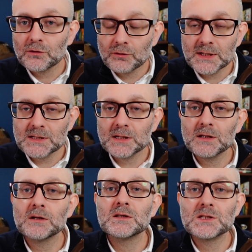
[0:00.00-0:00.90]

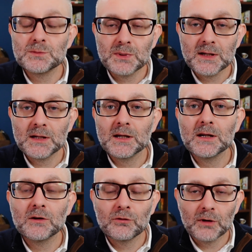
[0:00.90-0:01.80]
reading,
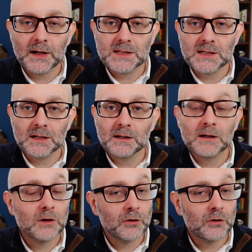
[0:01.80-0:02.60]
speaking, writing,